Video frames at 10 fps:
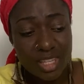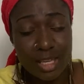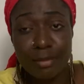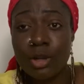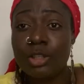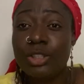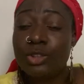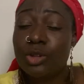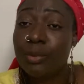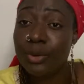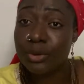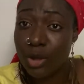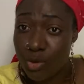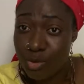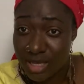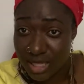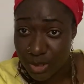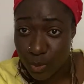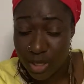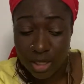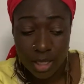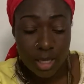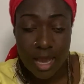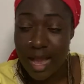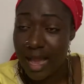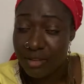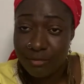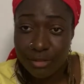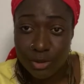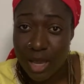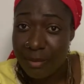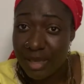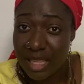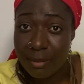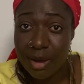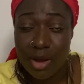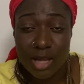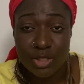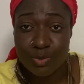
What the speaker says: because you need to upload documents as well. I have a video I made about how to